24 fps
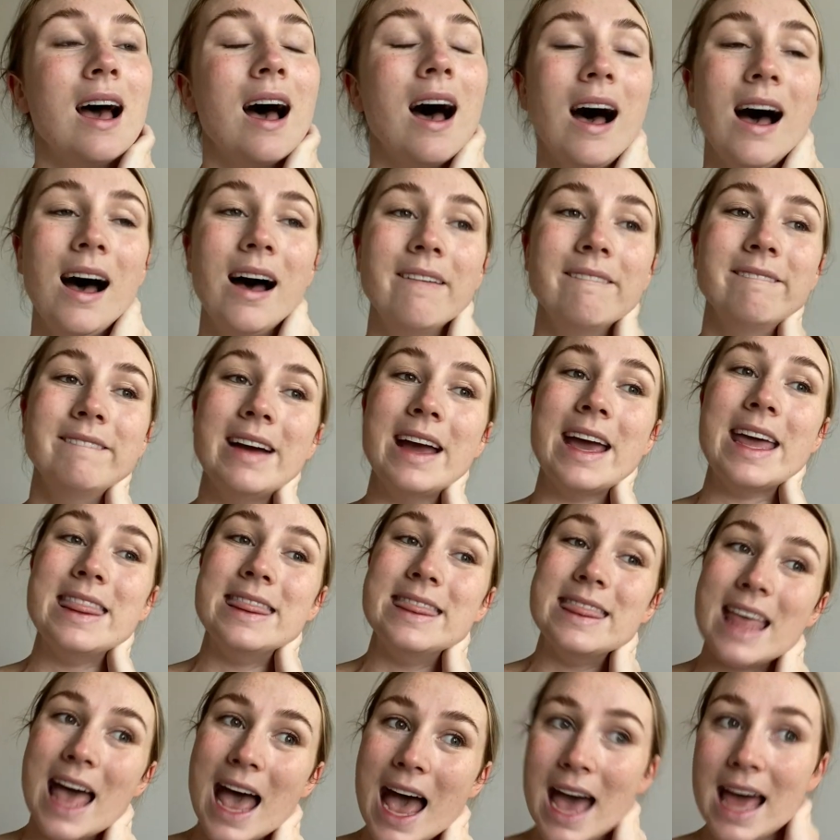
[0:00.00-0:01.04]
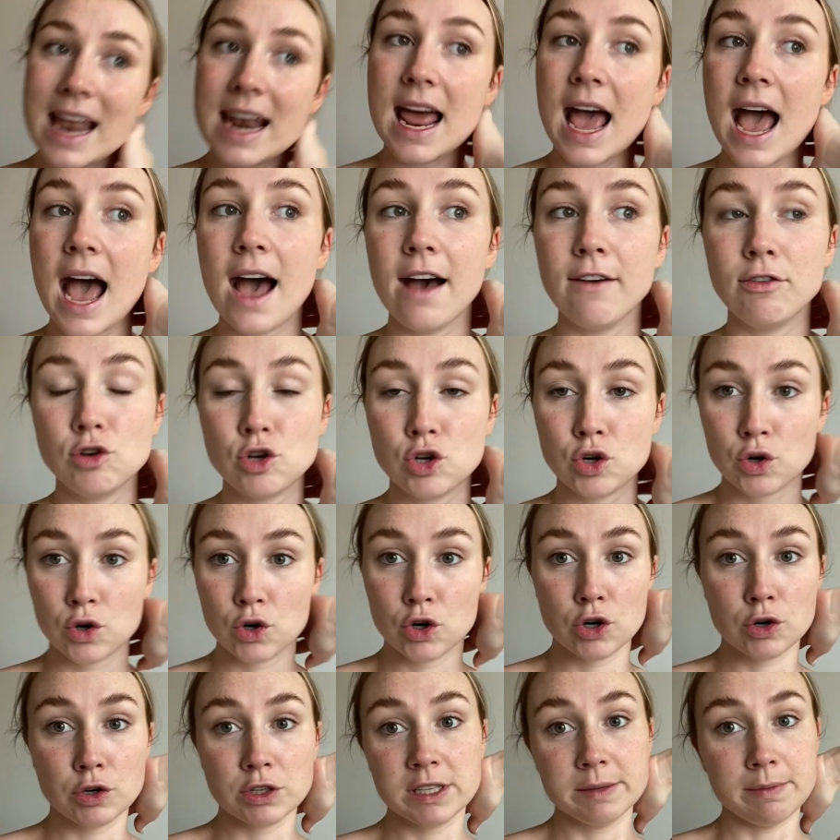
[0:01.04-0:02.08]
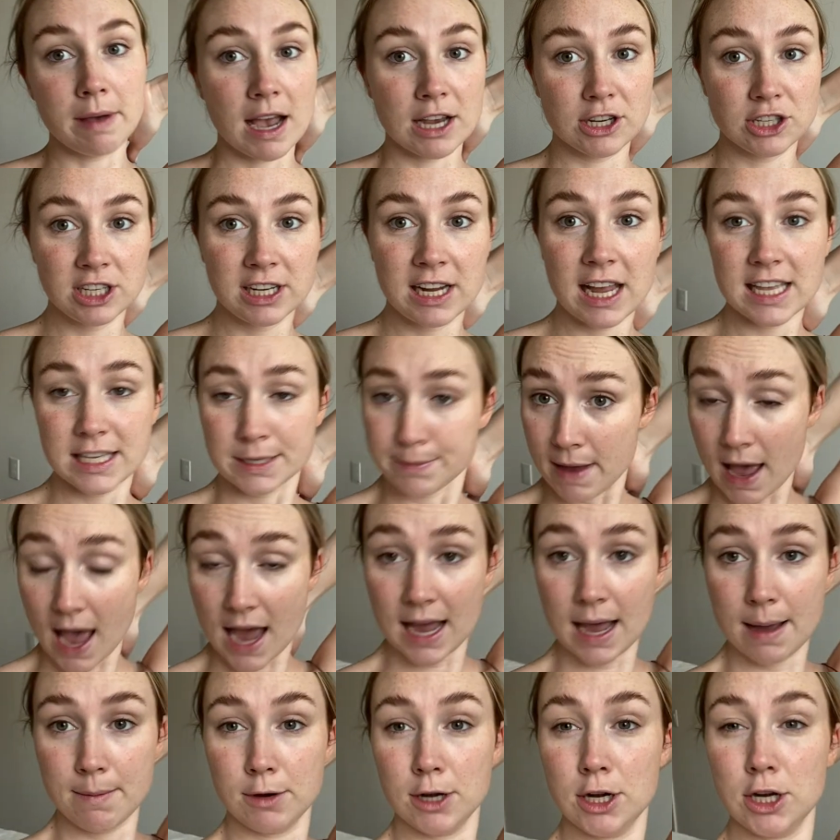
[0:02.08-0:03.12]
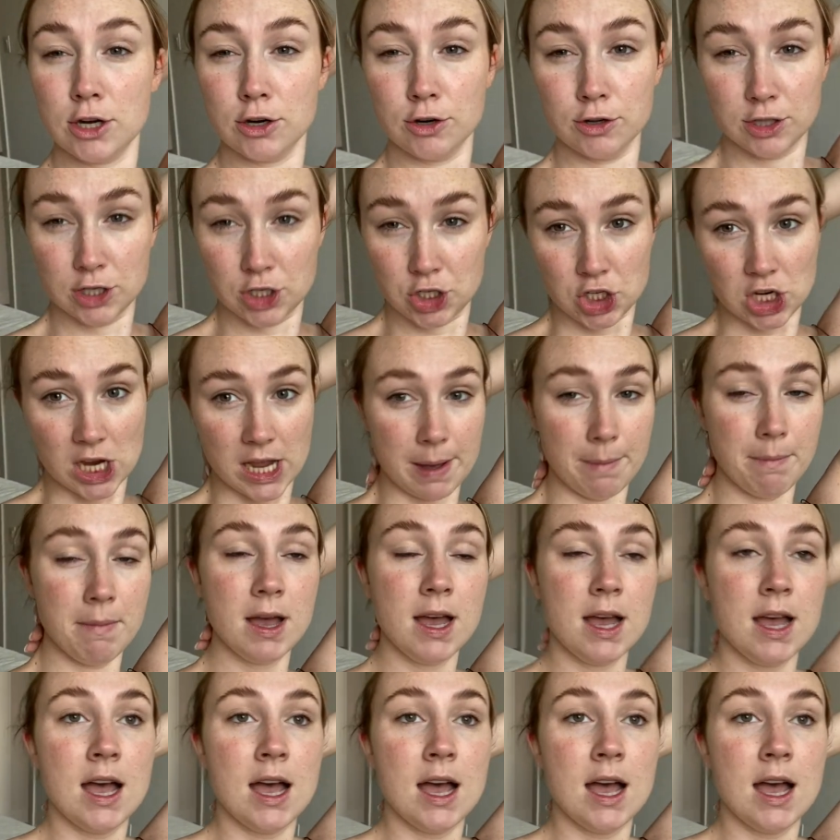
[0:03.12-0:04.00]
And then after Sebastian gets back, I'm gonna go to the gym.